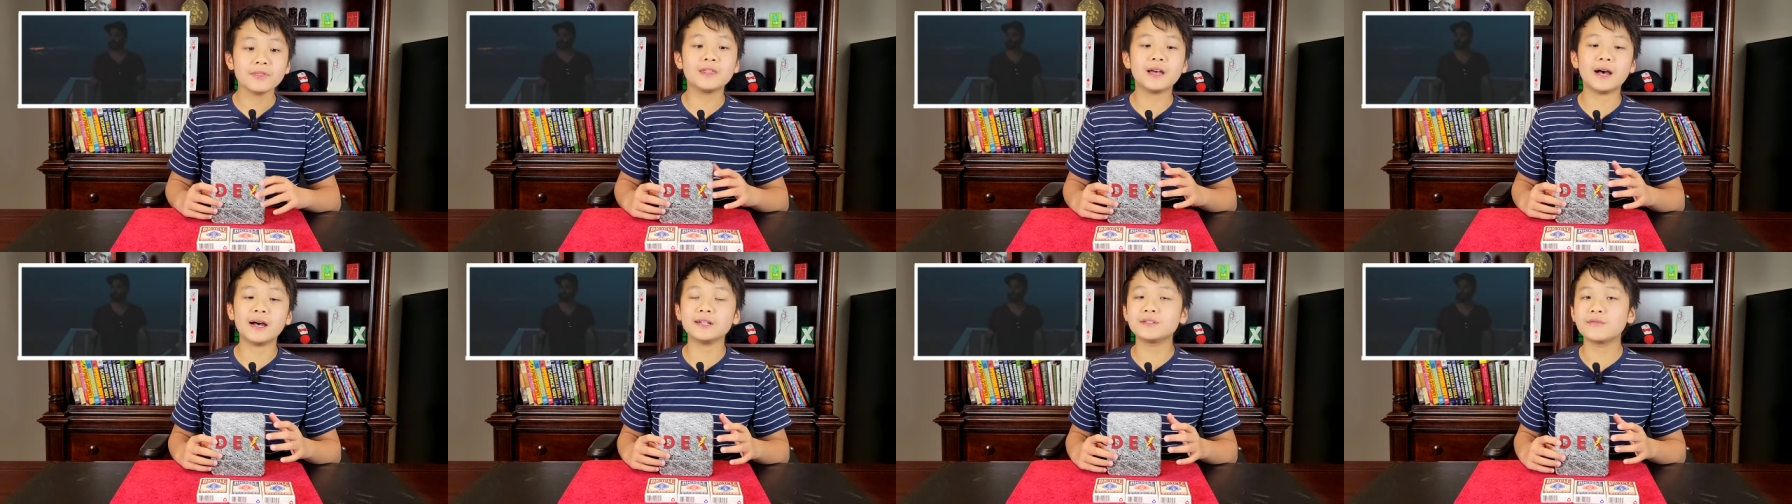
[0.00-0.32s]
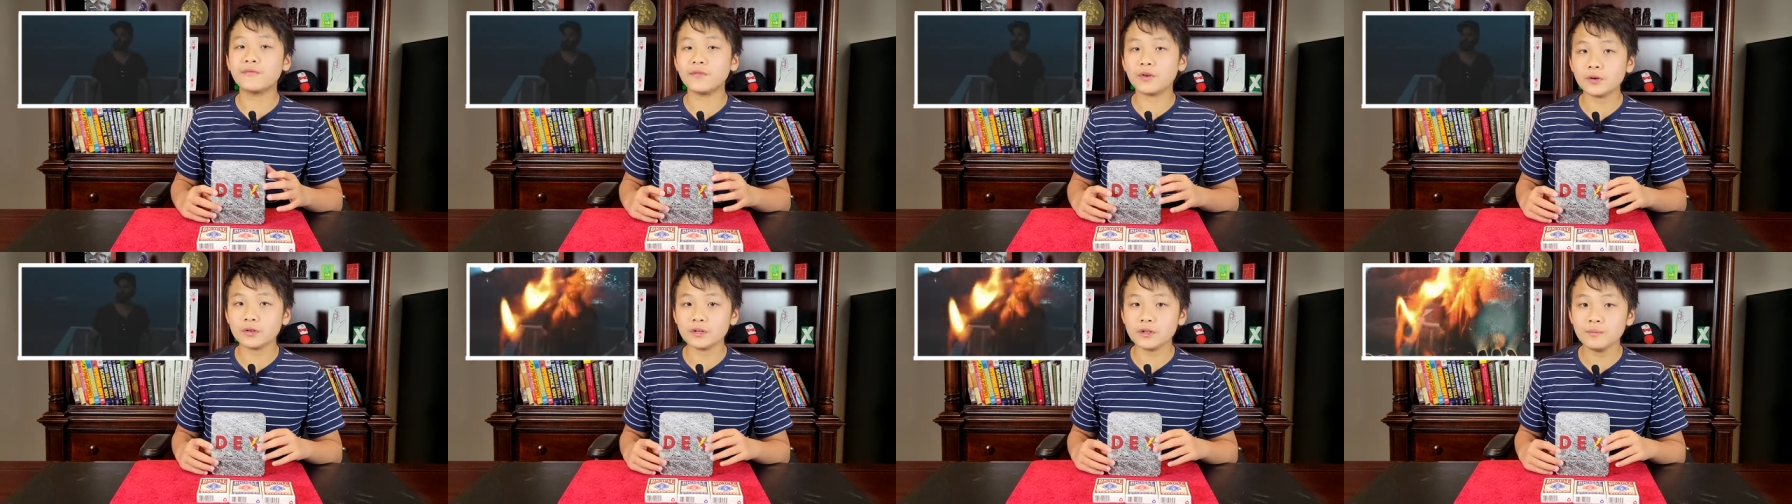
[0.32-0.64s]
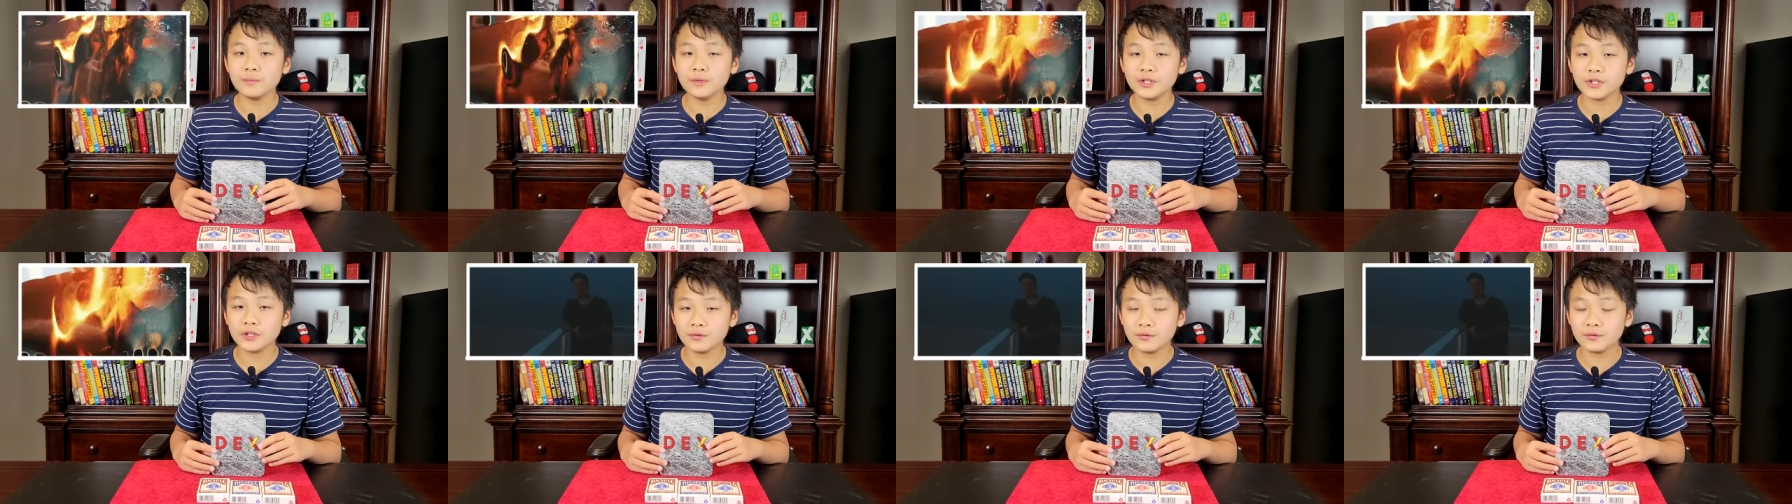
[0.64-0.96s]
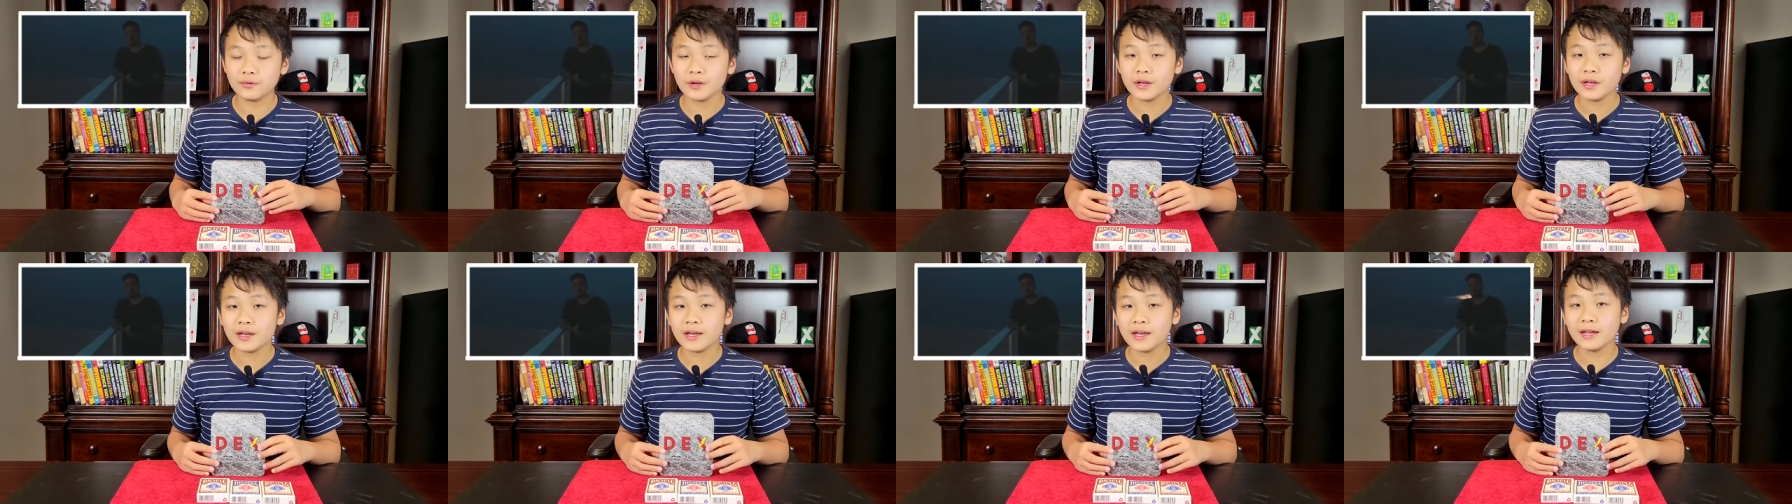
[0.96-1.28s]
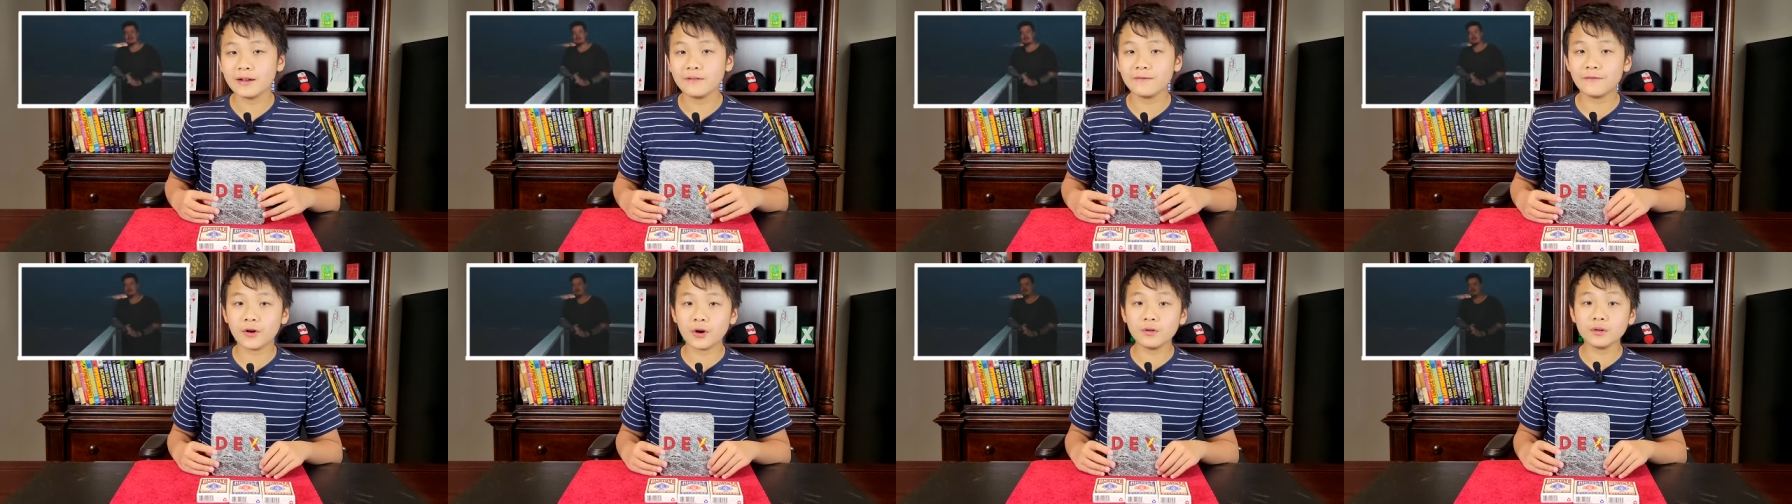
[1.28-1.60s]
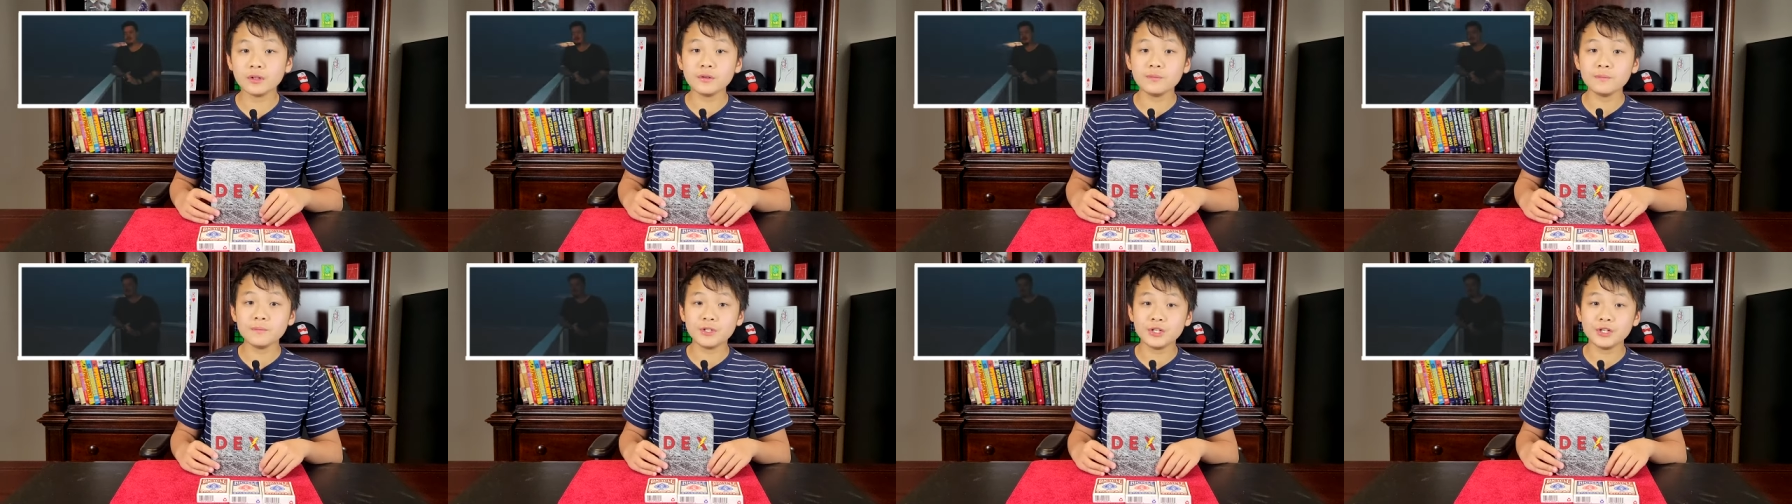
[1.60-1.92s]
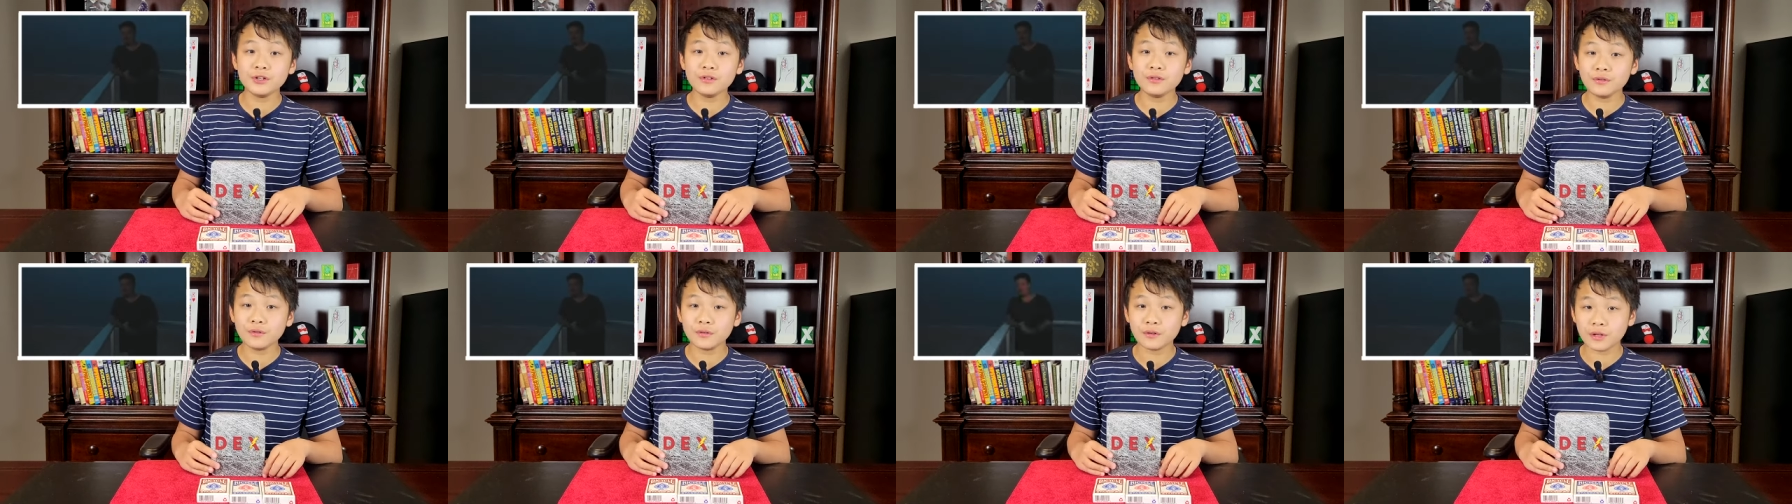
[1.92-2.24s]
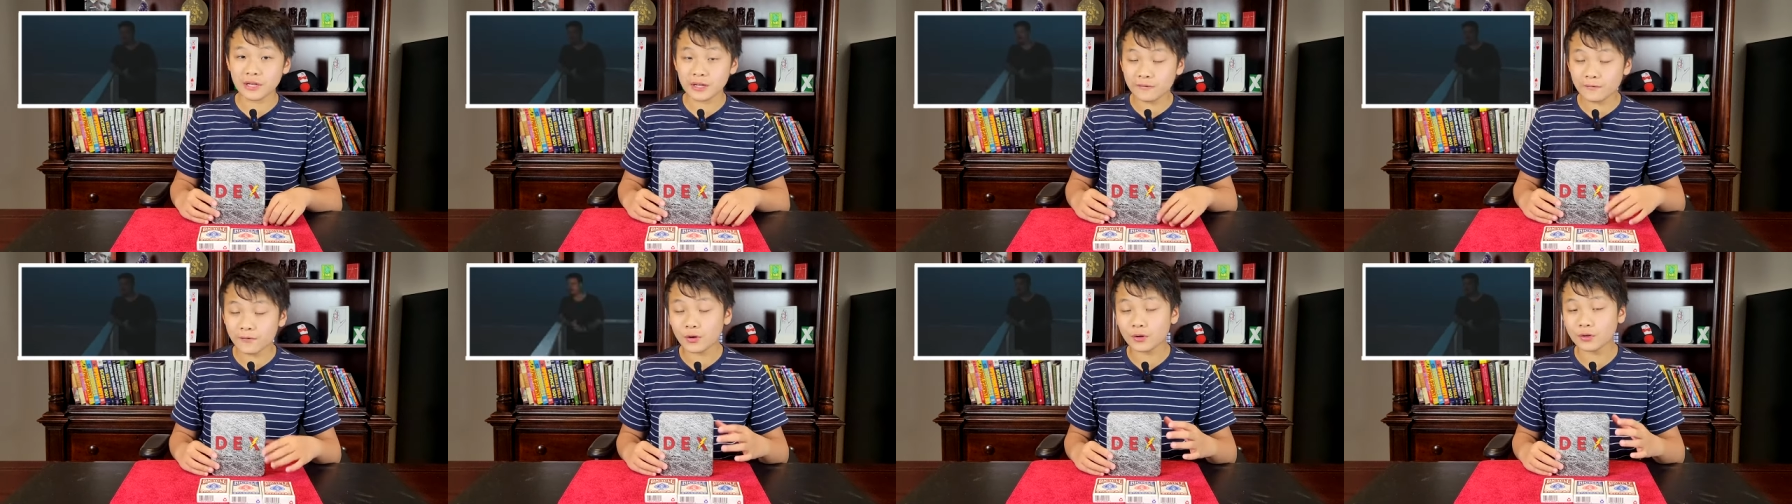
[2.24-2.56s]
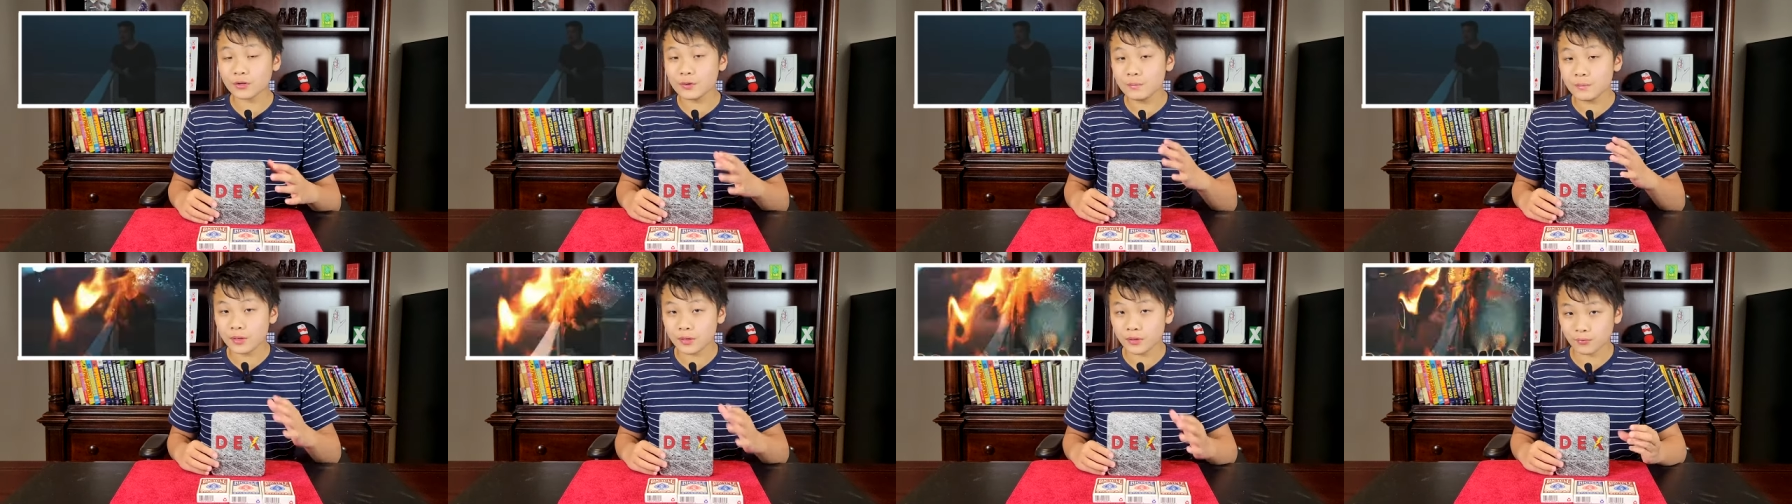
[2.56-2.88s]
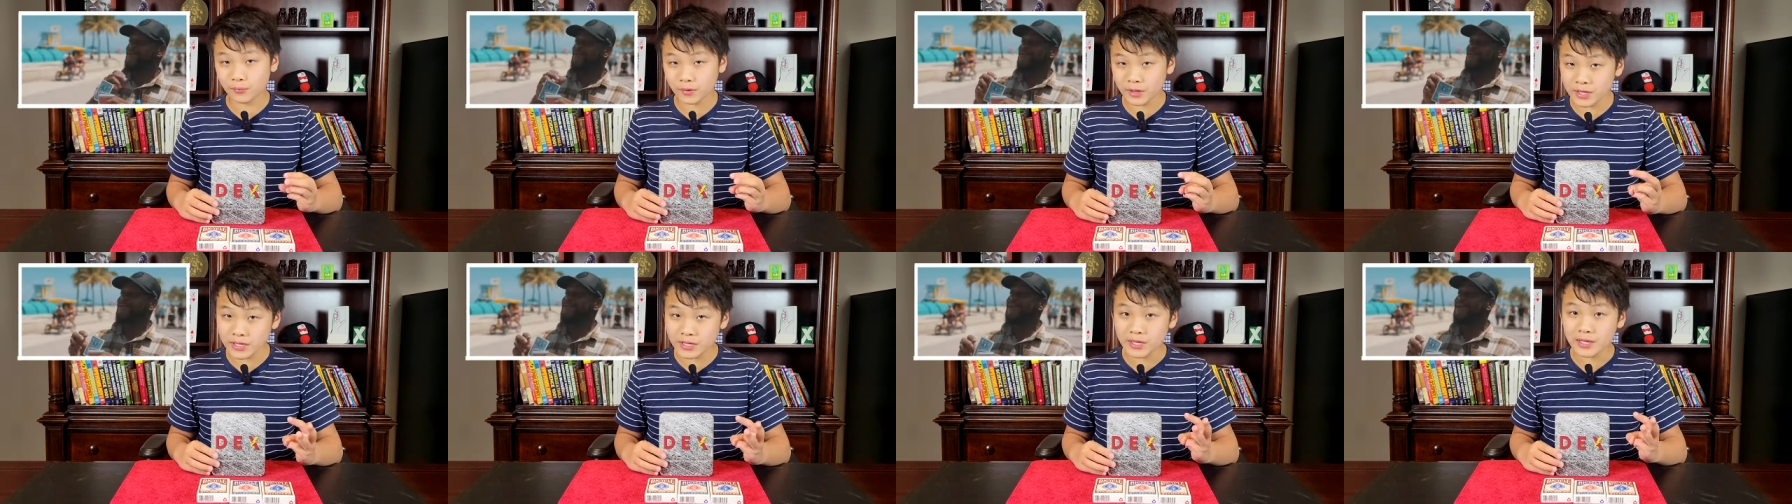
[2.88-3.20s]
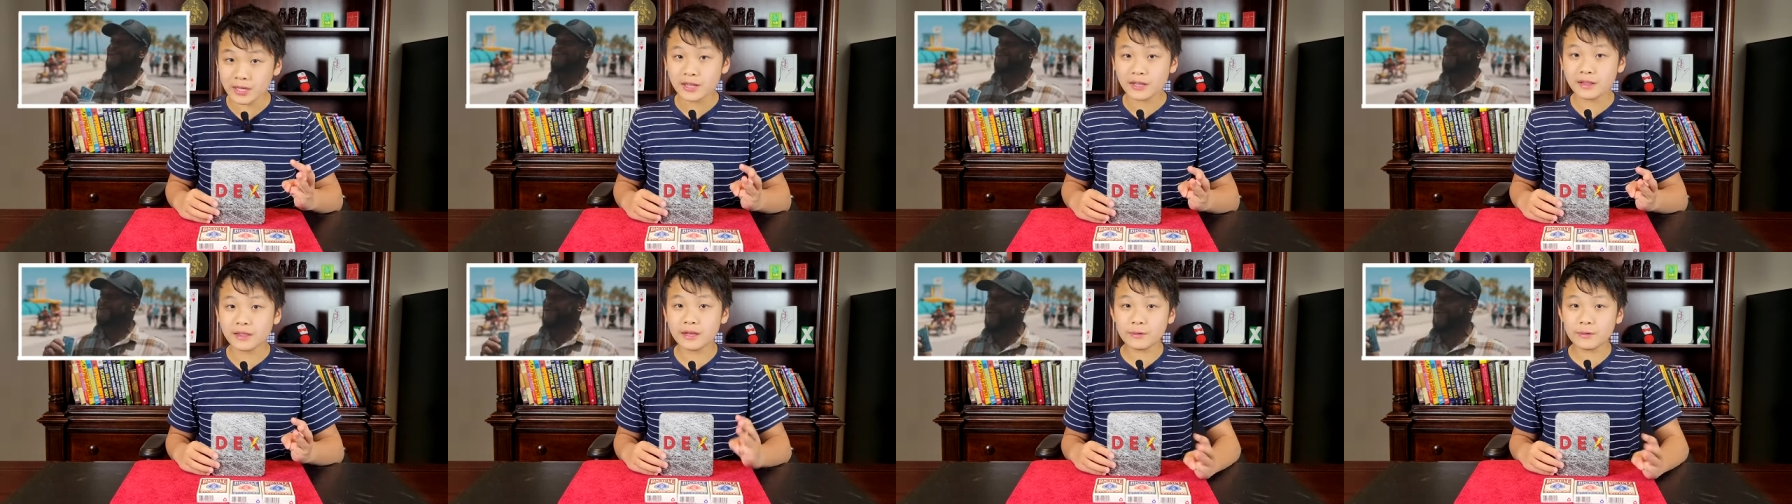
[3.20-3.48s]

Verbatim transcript: That's volume two. In volume two, in volume three,